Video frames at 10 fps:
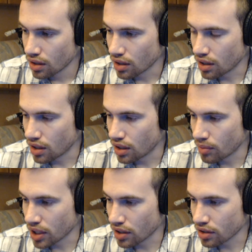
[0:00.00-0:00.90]

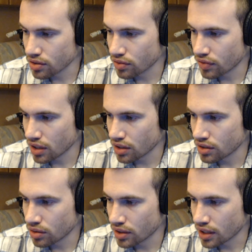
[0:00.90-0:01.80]
I also felt
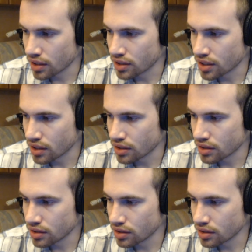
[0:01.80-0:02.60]
annoyed that they didn't